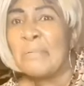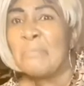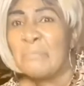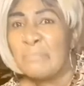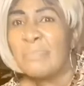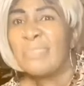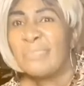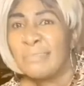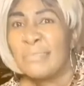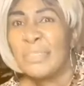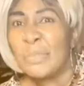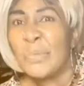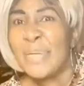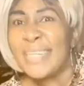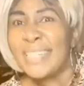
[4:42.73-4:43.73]
Squeeze
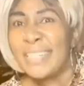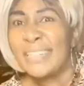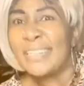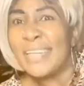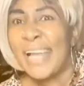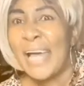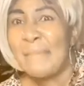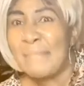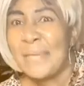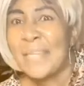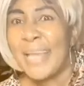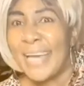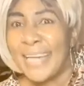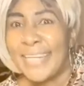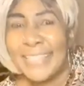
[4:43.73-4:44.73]
little lime in a
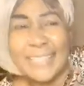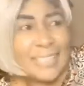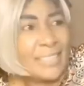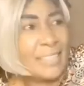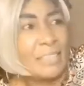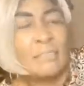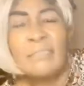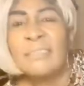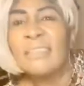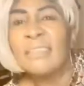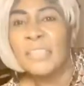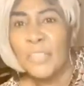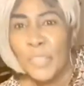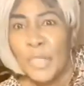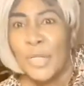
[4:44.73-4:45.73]
hit.
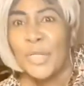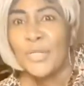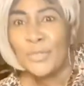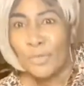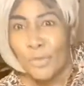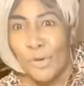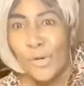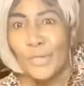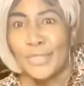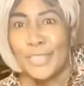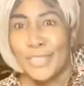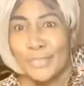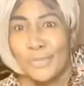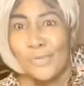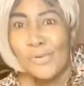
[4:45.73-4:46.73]
Cut the
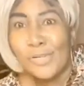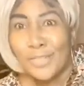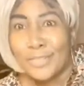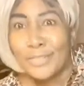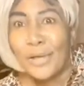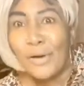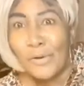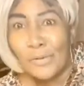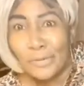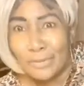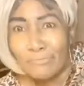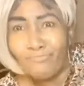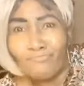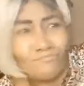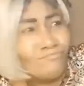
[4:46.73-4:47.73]
tone down
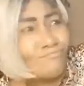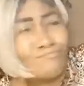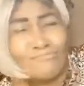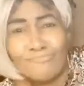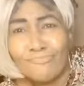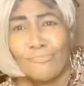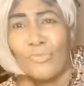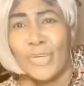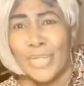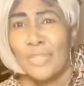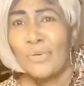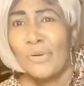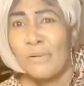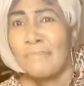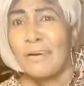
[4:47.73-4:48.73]
with the
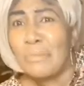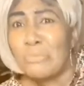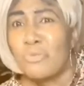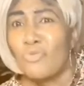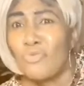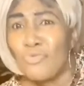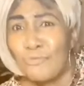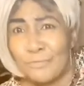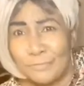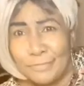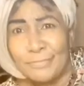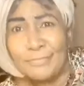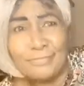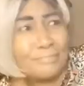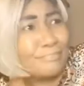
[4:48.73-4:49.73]
overproof.
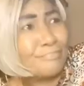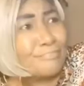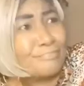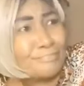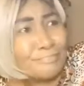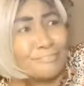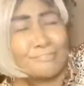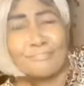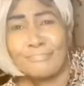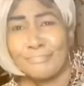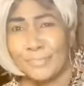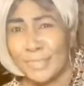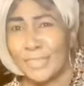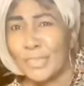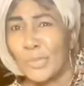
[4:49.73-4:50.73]
So
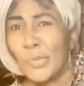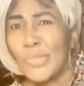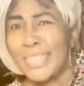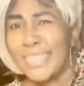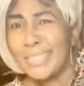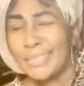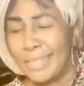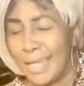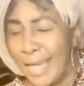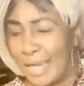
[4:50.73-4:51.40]
squeeze little lime.